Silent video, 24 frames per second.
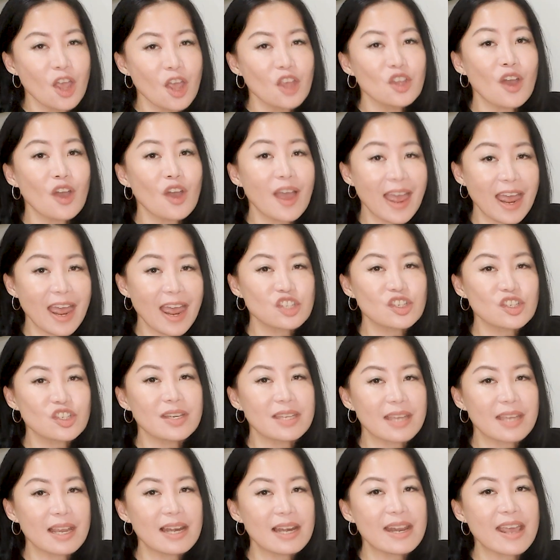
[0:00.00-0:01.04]
Your actual
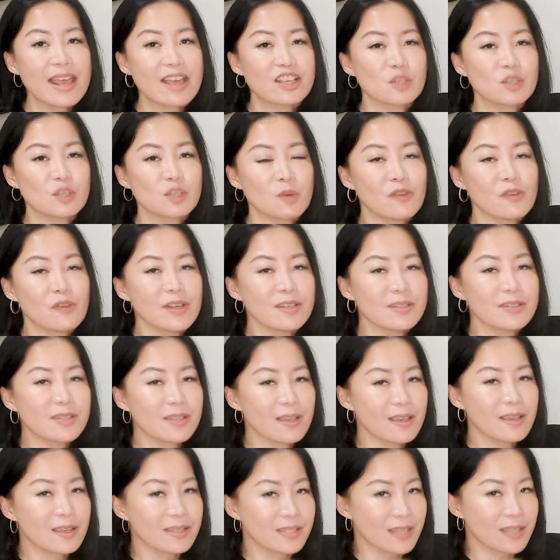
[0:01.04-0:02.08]
daily experience
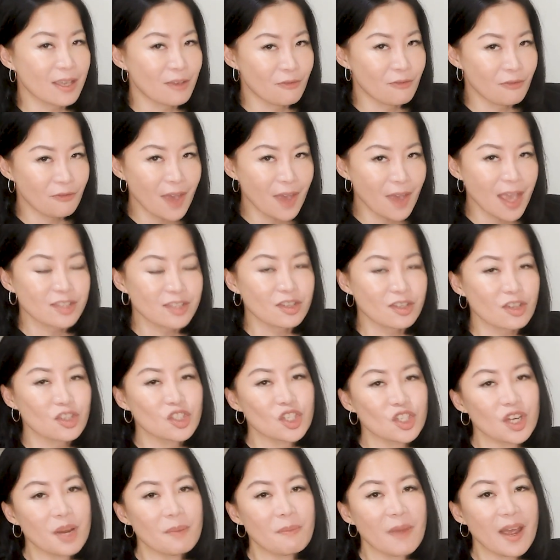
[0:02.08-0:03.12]
is in fact
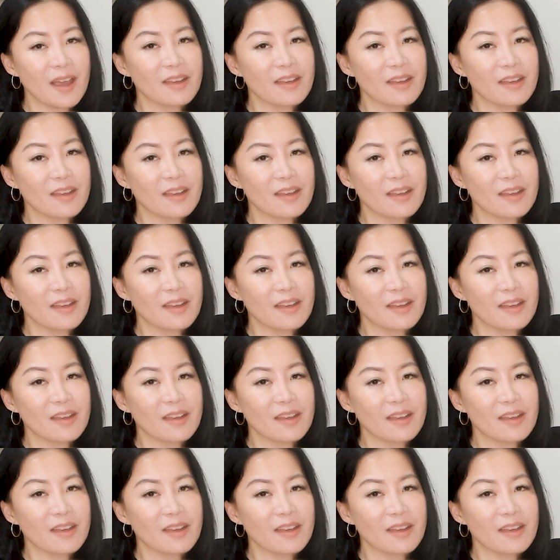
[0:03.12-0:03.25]
shaped by